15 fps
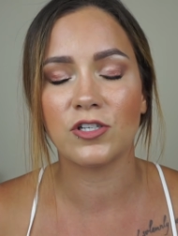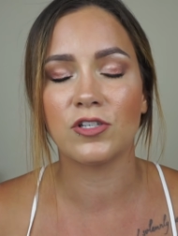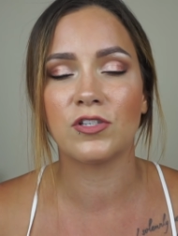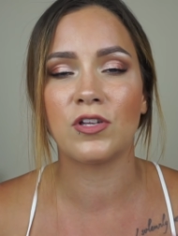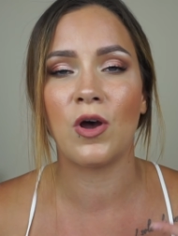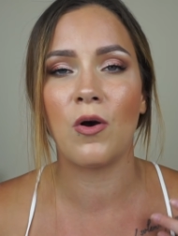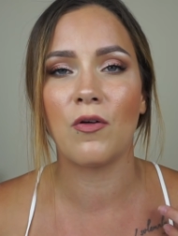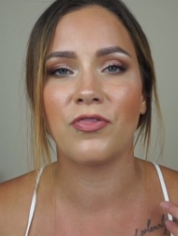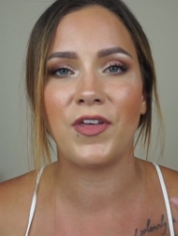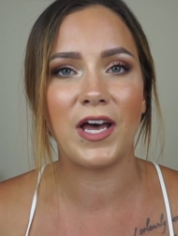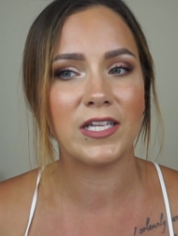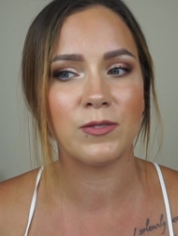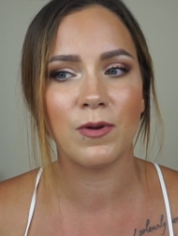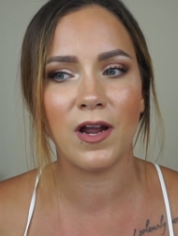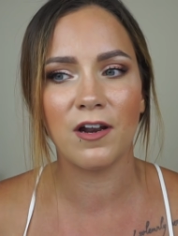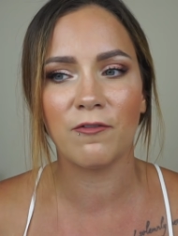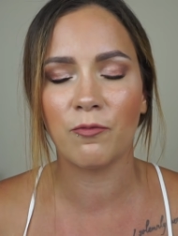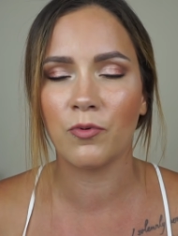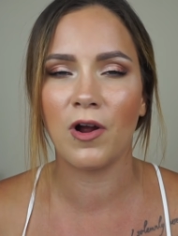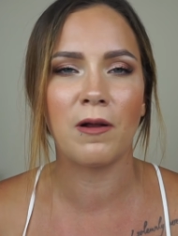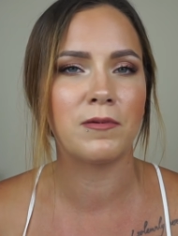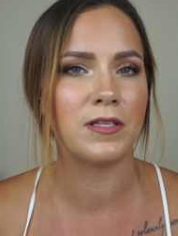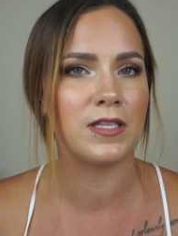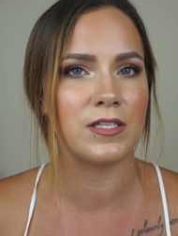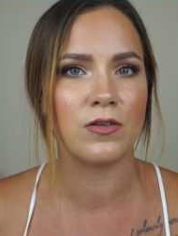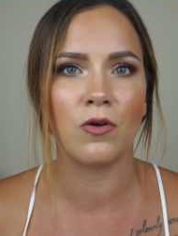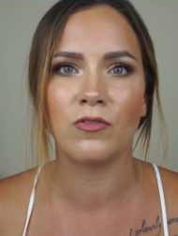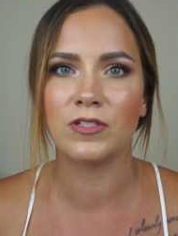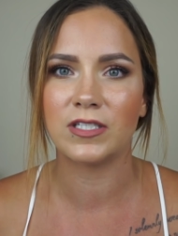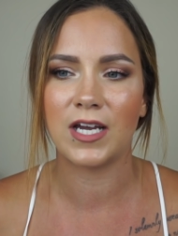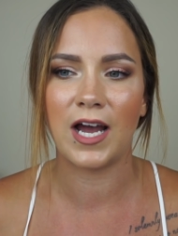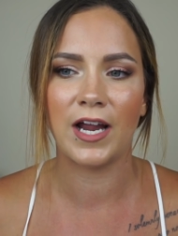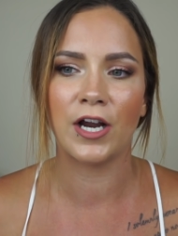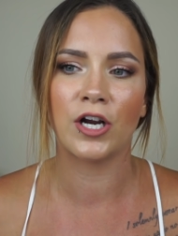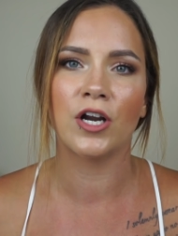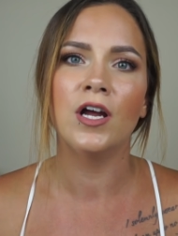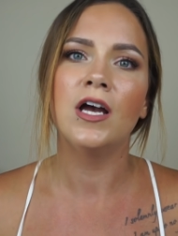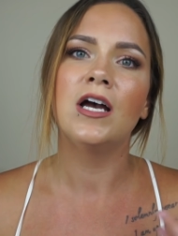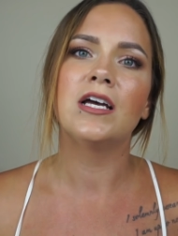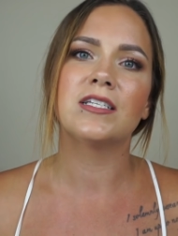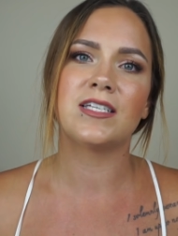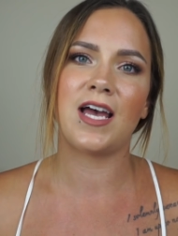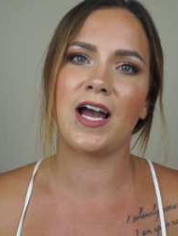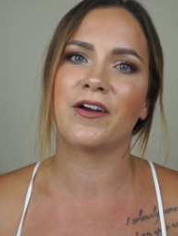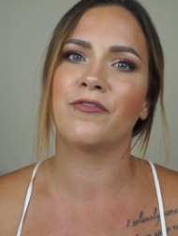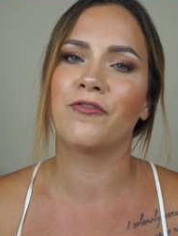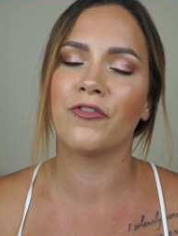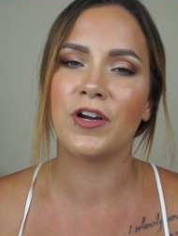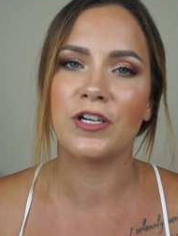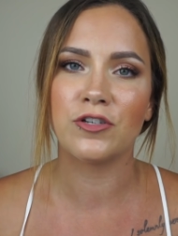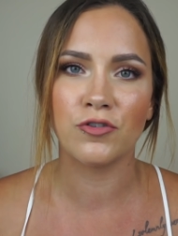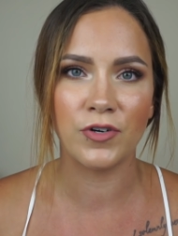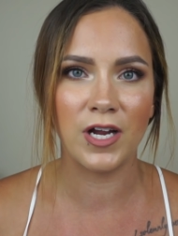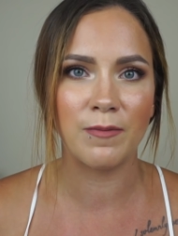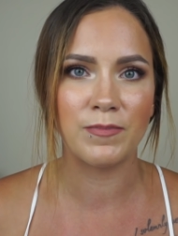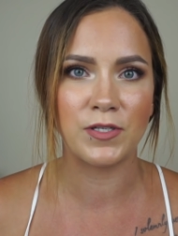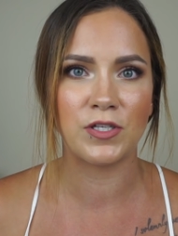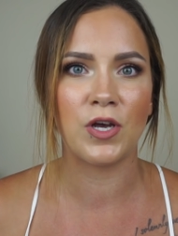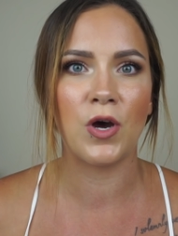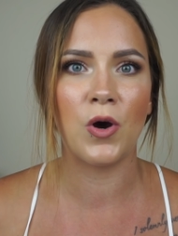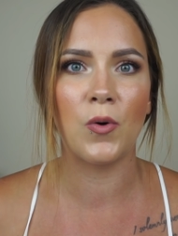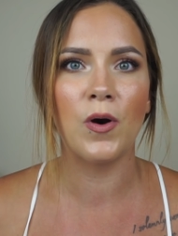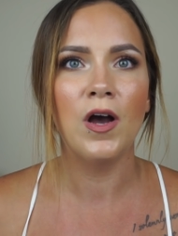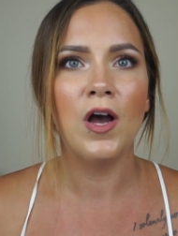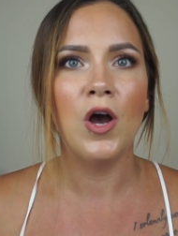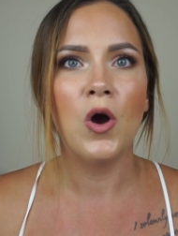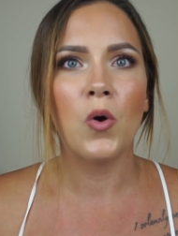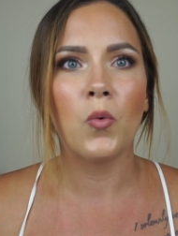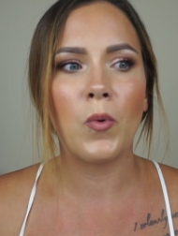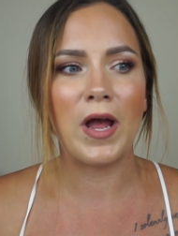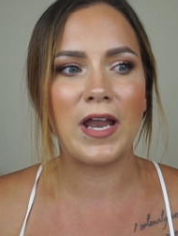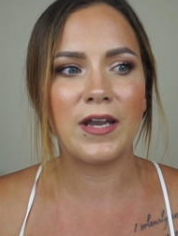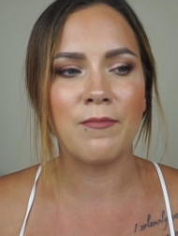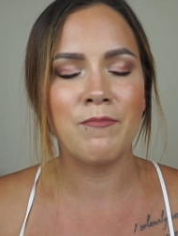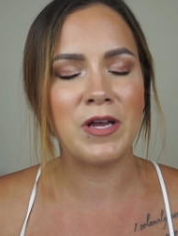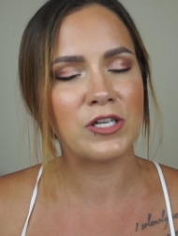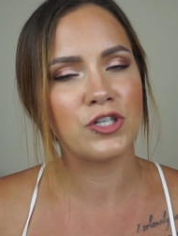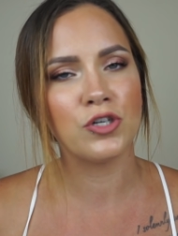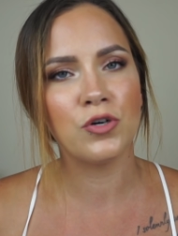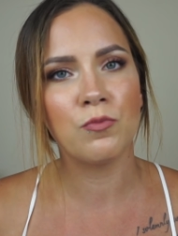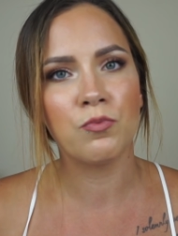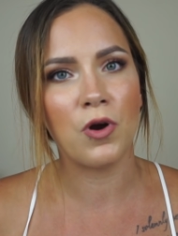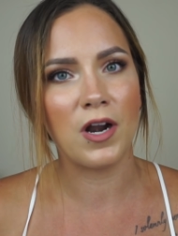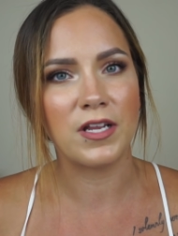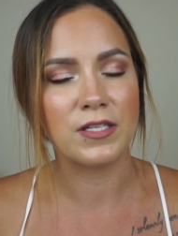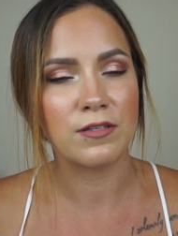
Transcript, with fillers: So that's what kind of prompted this whole entire tech-free trip. So when Mitchell brought